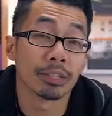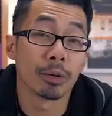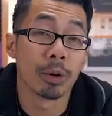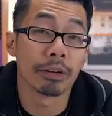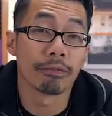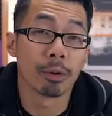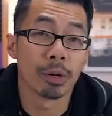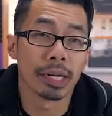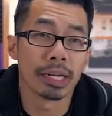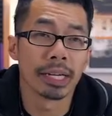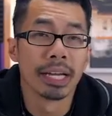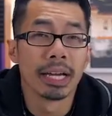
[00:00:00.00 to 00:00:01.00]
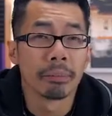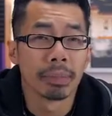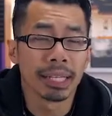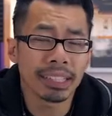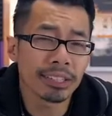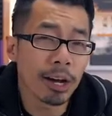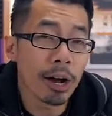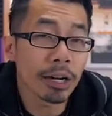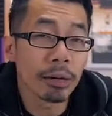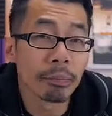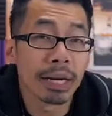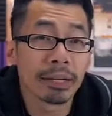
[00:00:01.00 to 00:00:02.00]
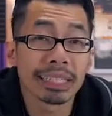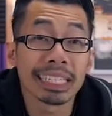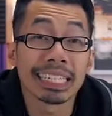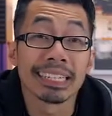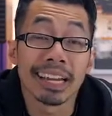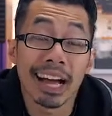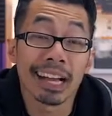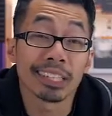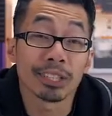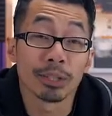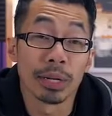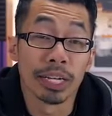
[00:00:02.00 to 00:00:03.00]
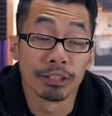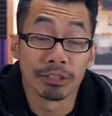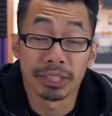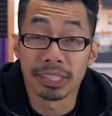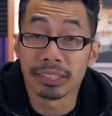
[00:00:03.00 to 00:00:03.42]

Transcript: going for it. But let's talk about the not so interesting